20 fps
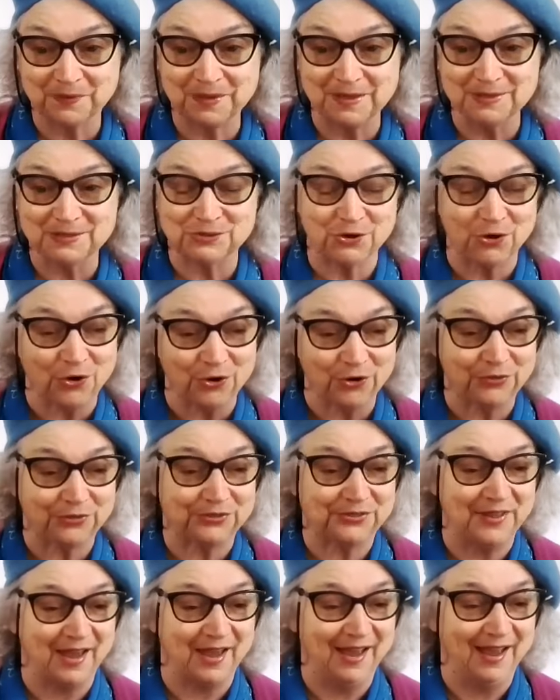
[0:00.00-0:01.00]
It's Earth
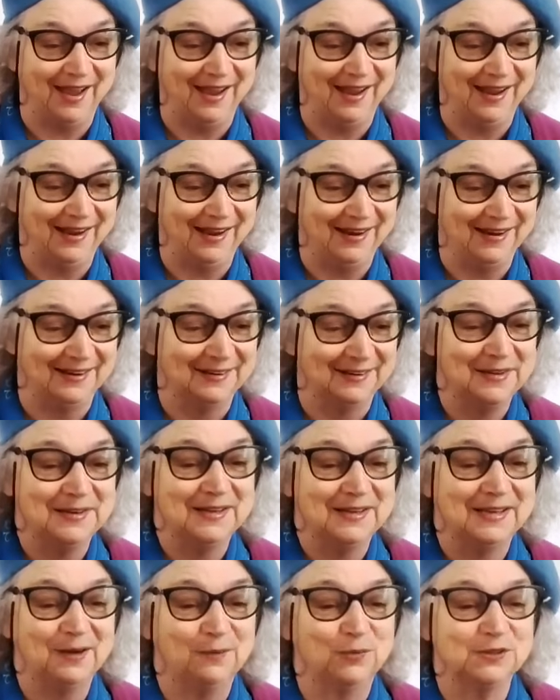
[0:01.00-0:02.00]
Day,
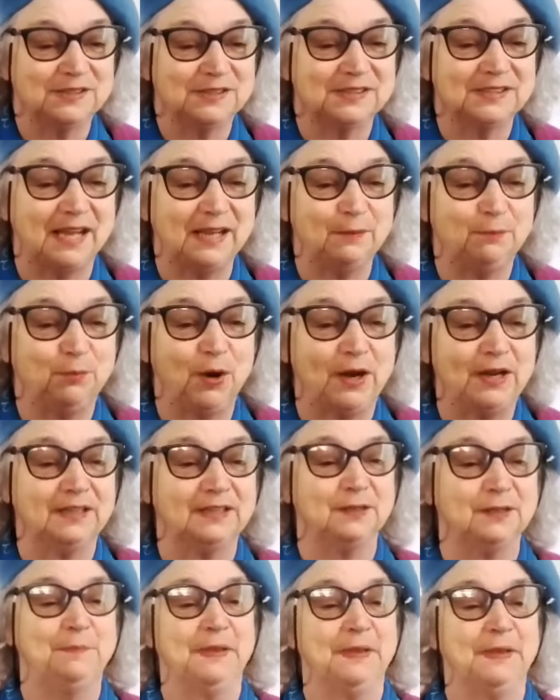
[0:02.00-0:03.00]
and we're
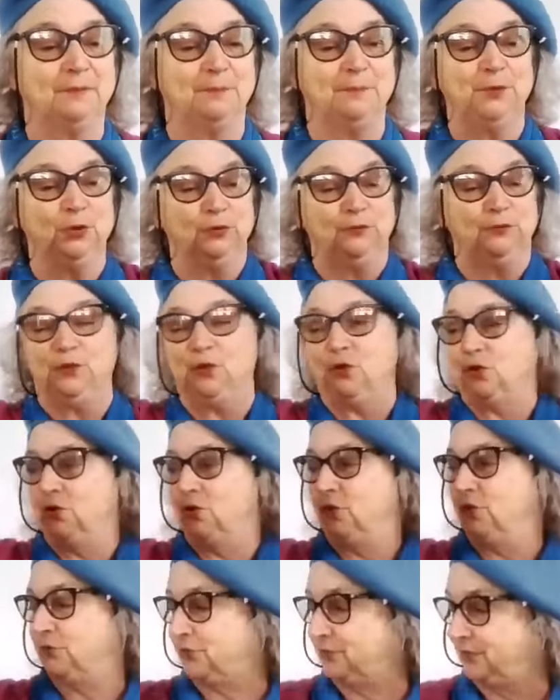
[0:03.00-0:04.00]
celebrating the big, beautiful
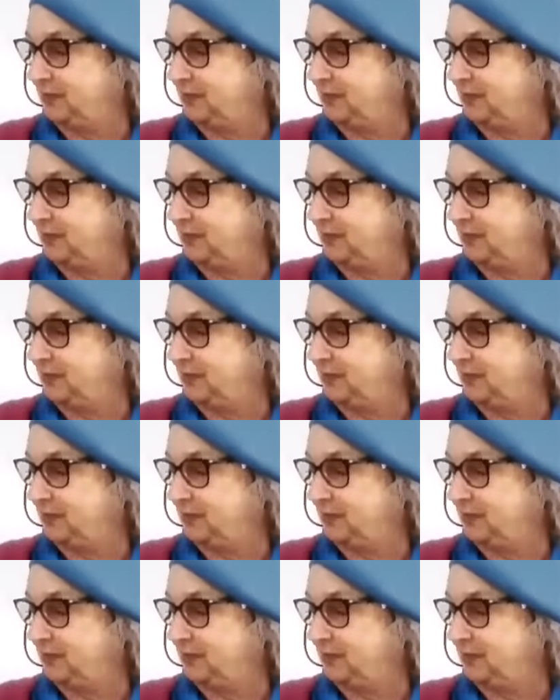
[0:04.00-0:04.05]
Earth